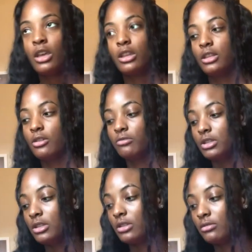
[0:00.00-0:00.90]
then
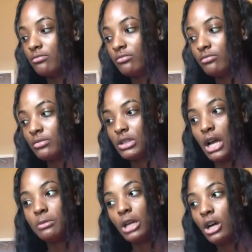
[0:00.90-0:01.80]
we
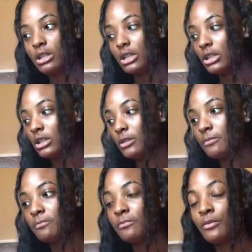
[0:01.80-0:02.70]
stopped
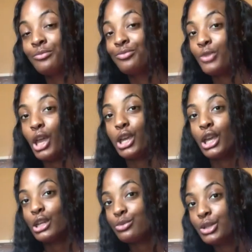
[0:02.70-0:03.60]
talking, and
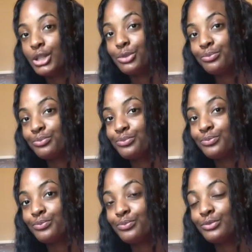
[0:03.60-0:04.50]
guess what?
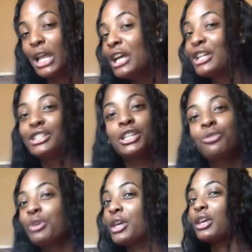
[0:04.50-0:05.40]

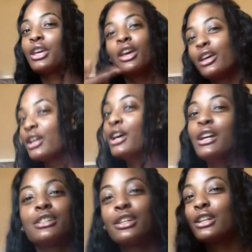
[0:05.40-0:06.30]
She went
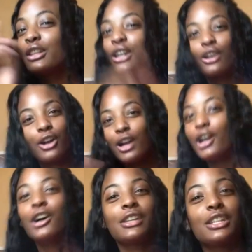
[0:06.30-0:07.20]
to the little
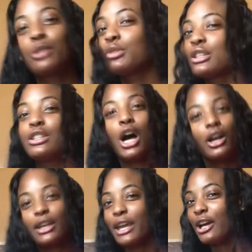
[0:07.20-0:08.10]
girl that she was just
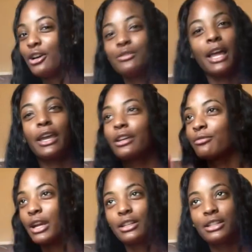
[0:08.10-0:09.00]
dogging out like
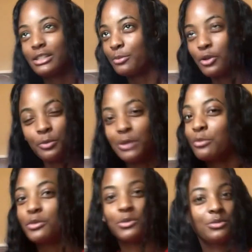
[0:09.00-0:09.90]
regular, typical
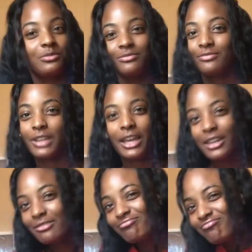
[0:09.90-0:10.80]
people.
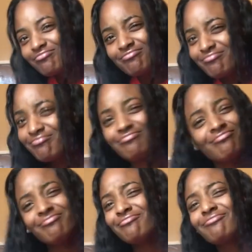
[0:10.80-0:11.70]
Like,
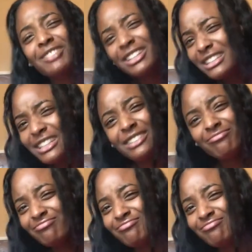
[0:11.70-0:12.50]
really?